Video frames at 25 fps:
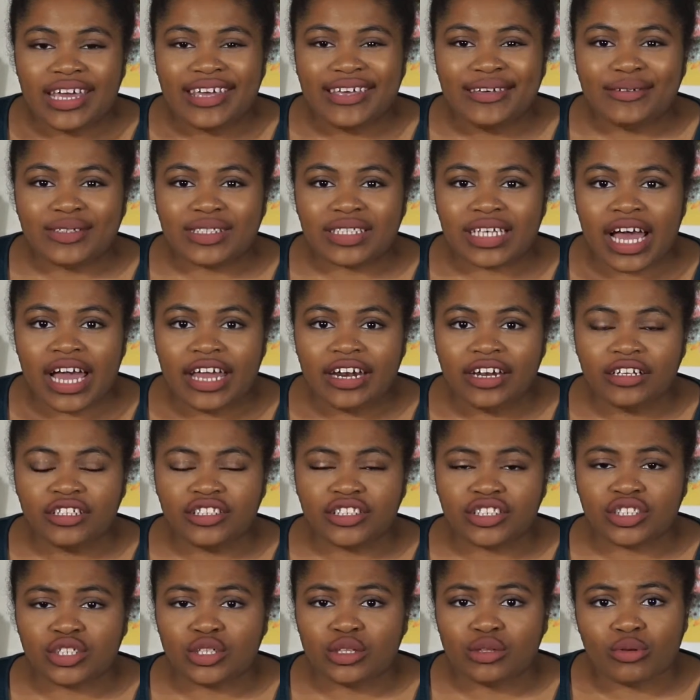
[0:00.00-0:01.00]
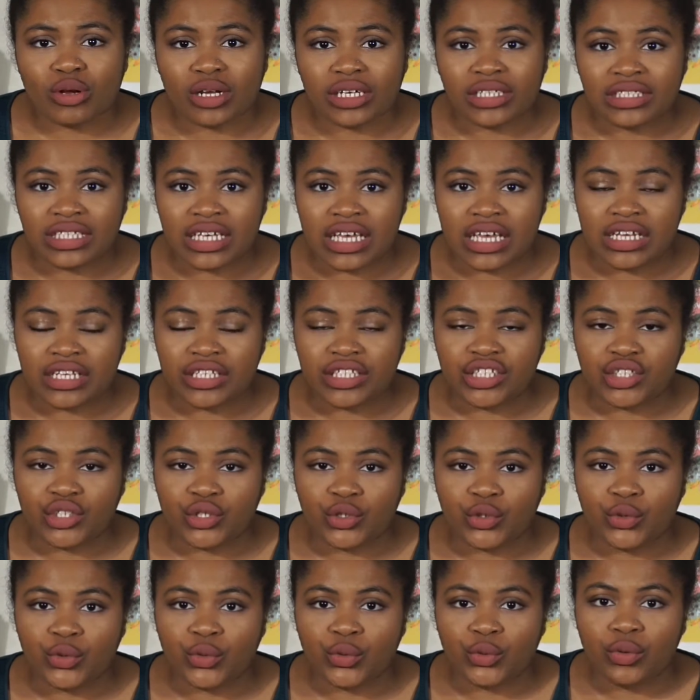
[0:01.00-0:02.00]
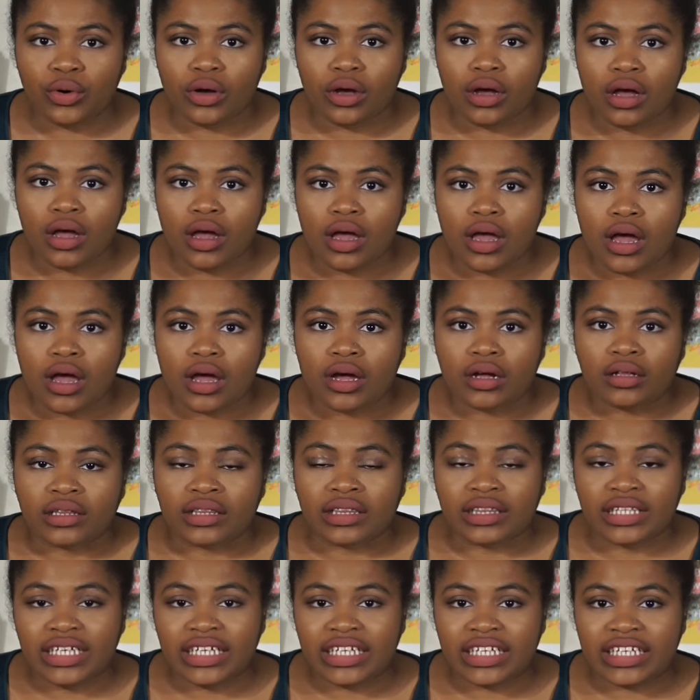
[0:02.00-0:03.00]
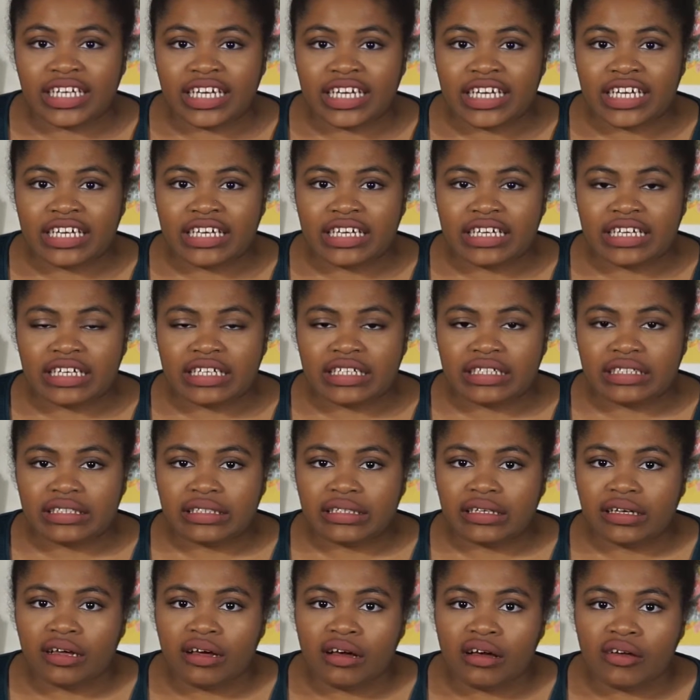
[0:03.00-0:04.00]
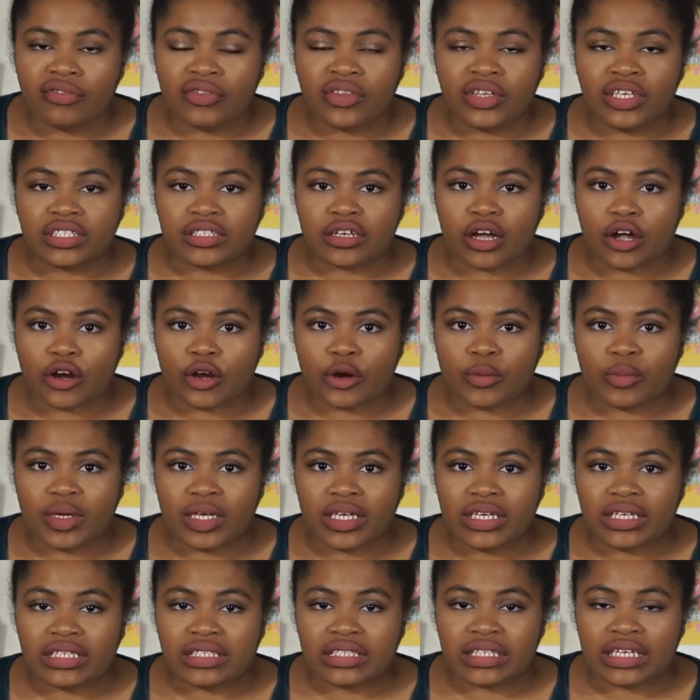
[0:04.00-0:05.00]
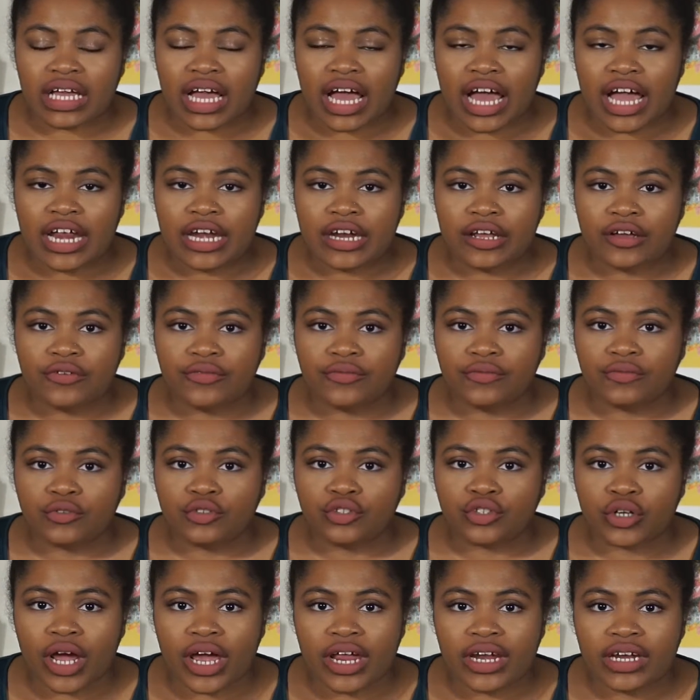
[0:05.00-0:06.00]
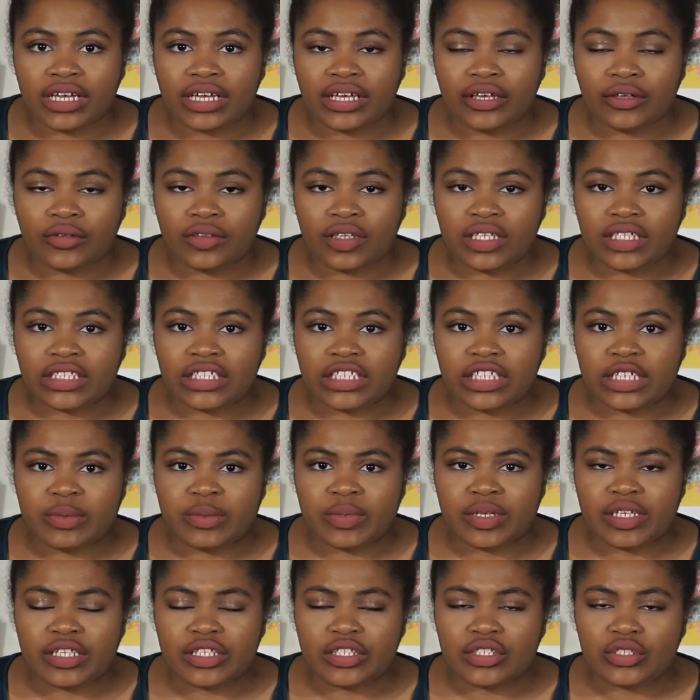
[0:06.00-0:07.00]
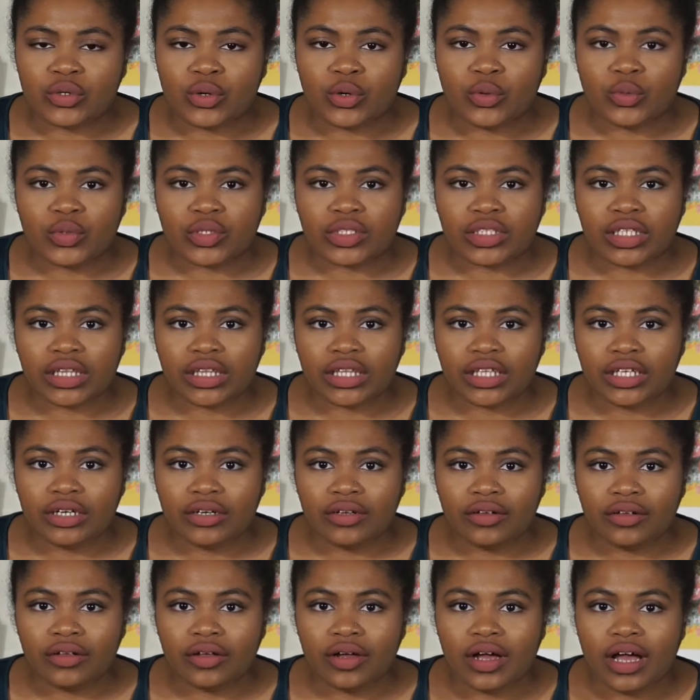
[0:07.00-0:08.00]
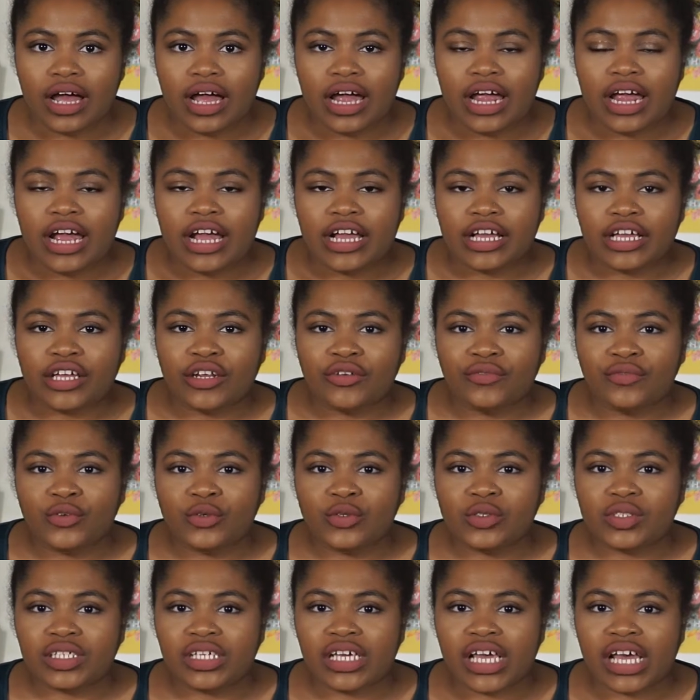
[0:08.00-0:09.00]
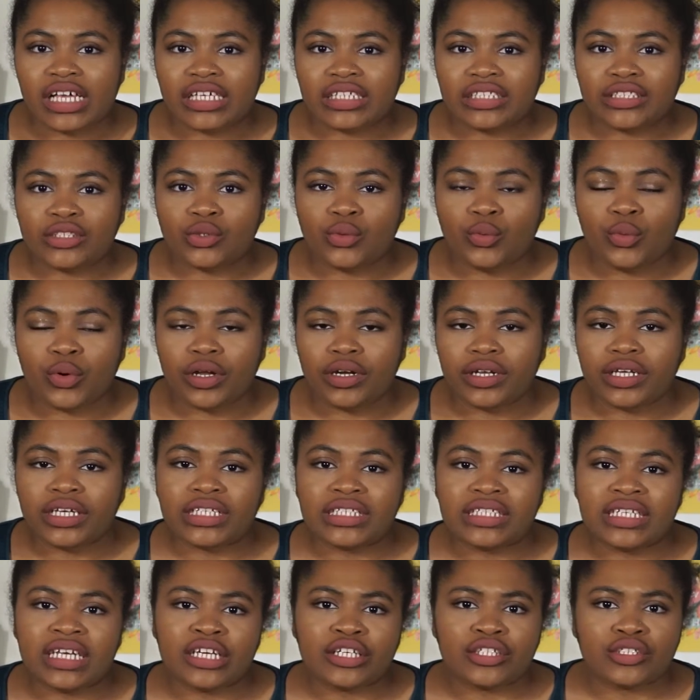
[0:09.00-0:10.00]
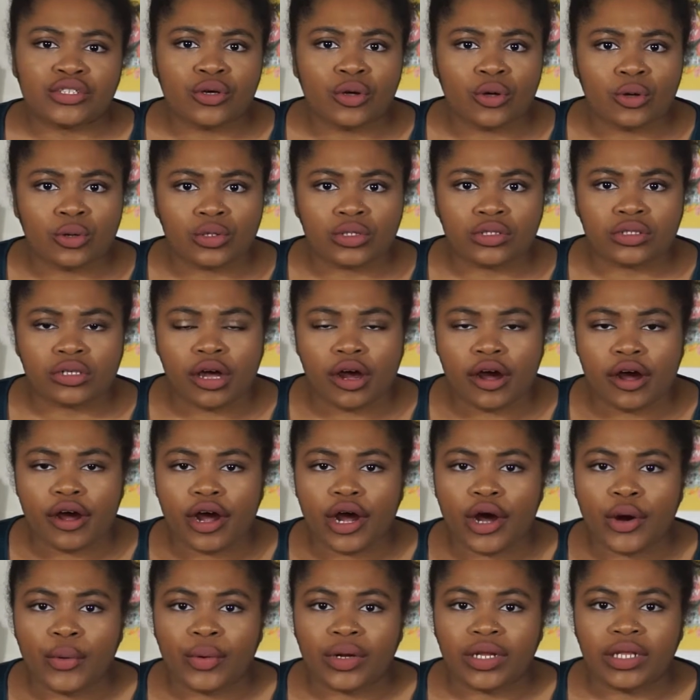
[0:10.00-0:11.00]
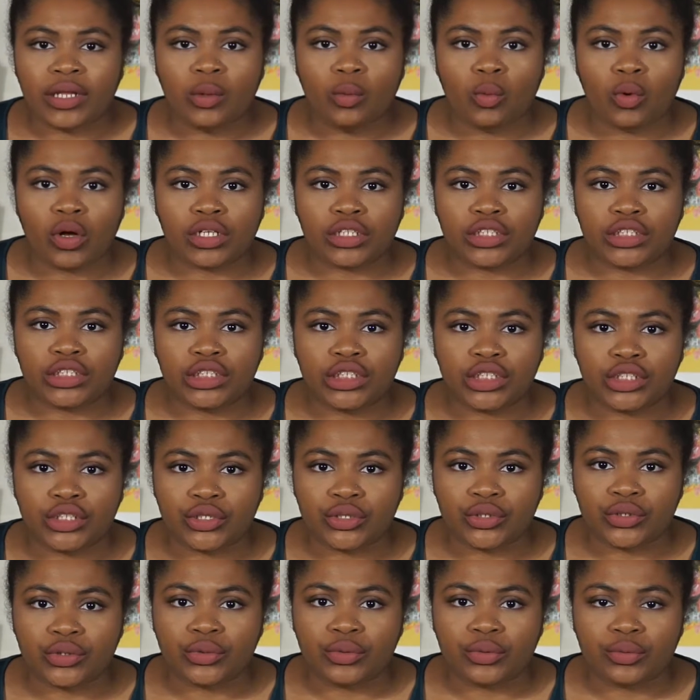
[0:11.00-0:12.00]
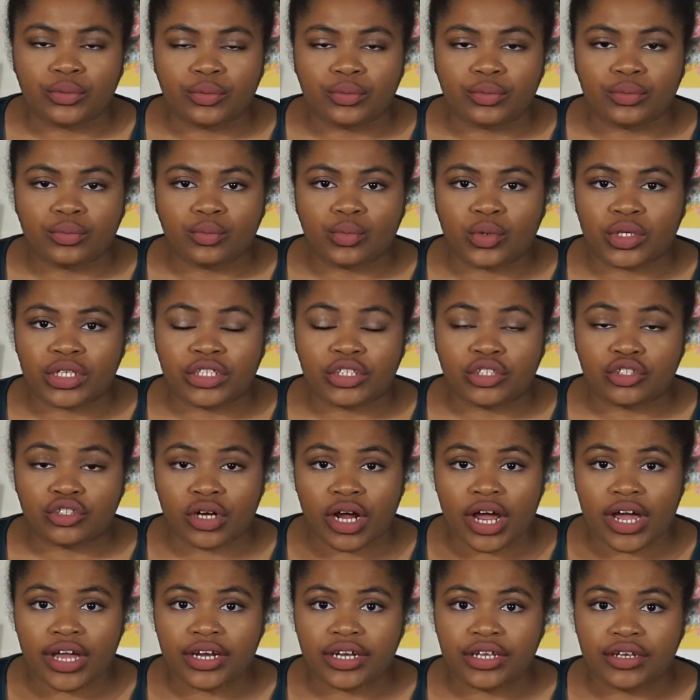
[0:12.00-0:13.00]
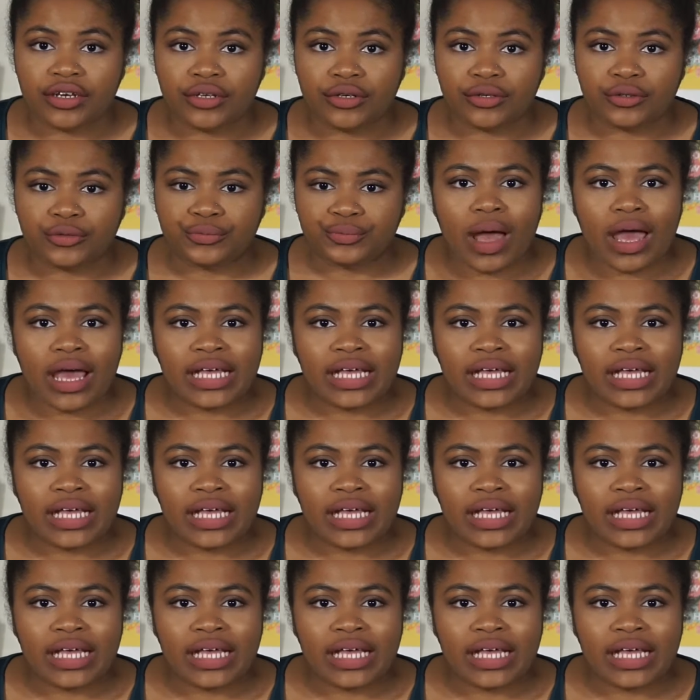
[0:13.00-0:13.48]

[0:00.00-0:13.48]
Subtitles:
He was kind of just thrust into leading these armies and kind of trying to kill these demons, so it was a little confusing as to what his next goals are or what he wants to do, what he's trying to do.